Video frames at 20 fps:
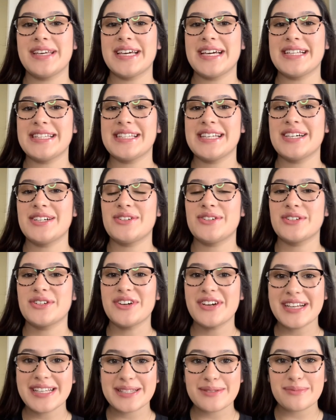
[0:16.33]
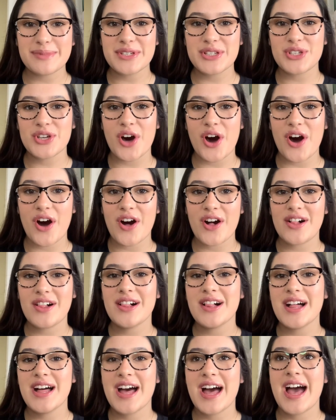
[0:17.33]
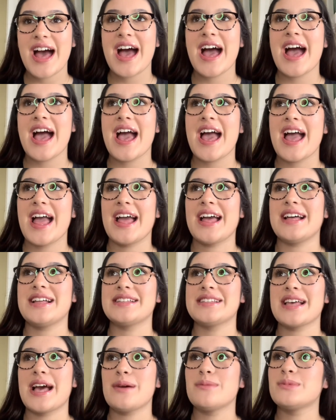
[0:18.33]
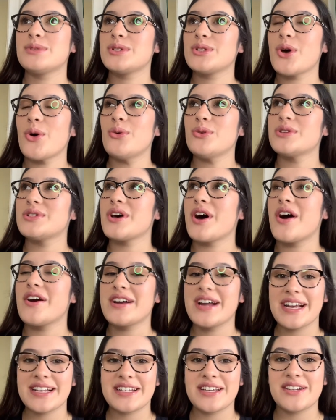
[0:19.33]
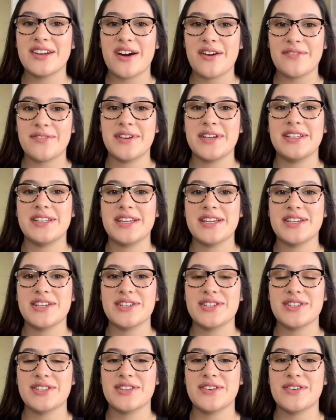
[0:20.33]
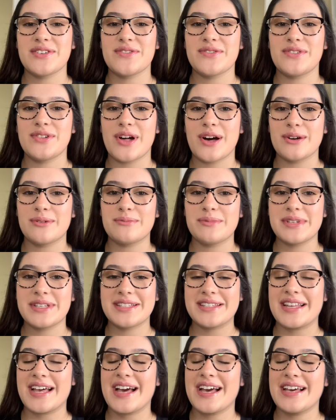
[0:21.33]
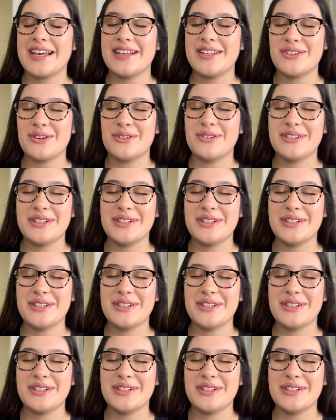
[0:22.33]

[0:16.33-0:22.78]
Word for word: a little Christmas haul and I'm so sorry I did not finish the Vlogmas. I totally